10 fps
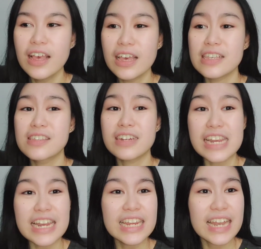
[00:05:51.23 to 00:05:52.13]
He's
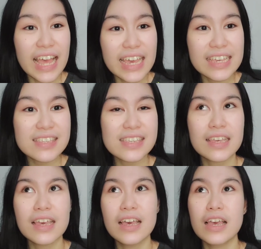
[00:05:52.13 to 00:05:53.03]
really
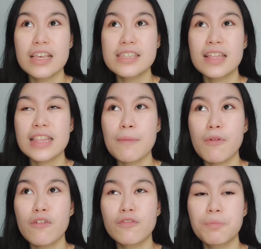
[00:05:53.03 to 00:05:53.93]
nice. He's the type
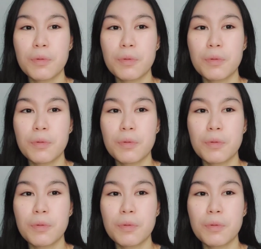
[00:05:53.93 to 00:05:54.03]
of